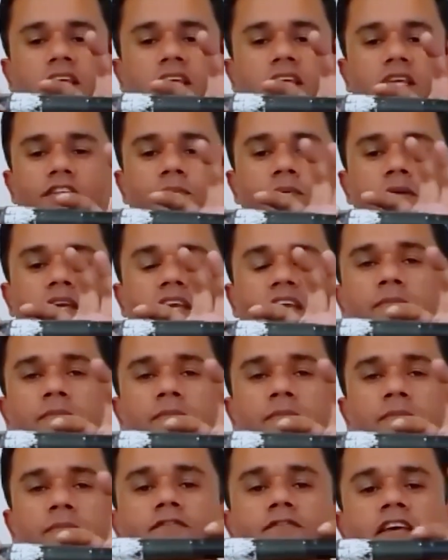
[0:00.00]

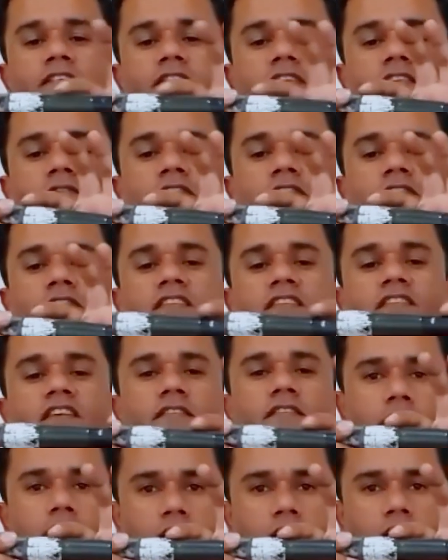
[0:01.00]
empty spaces within this
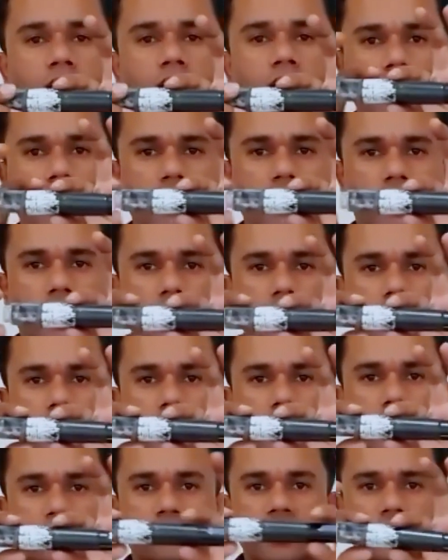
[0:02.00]
area? Can you
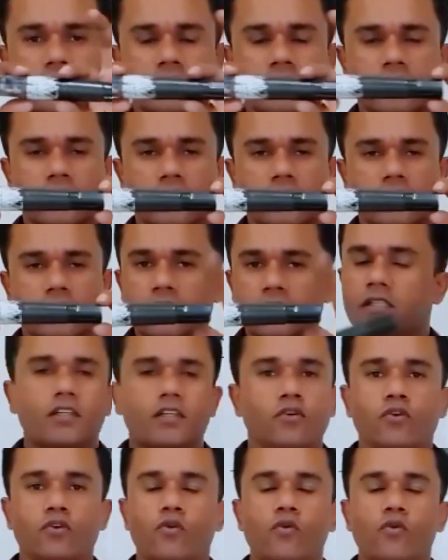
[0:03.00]
see it?
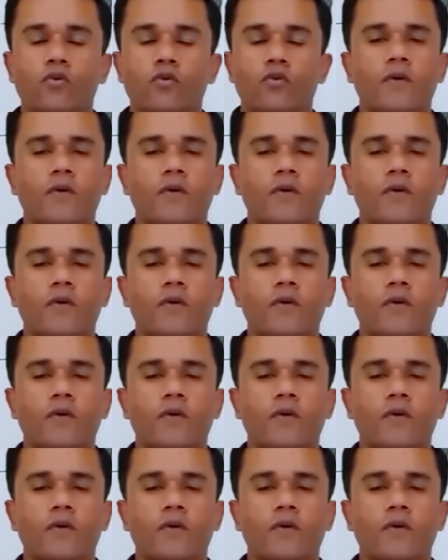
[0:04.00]
No, no one